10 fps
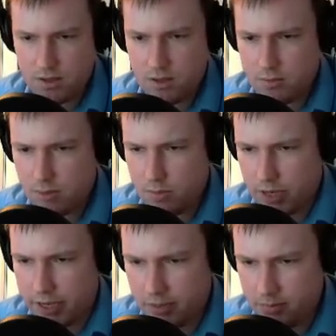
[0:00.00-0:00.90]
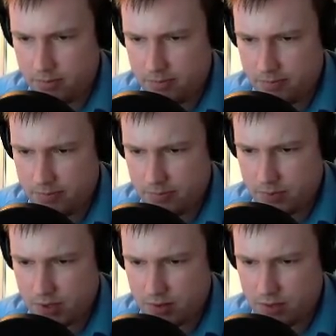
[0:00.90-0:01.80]
Meanwhile,
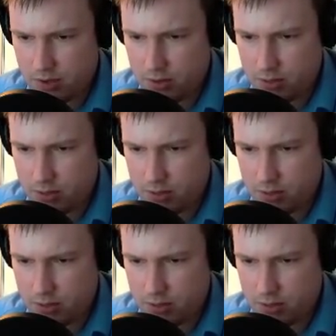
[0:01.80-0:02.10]
you're going to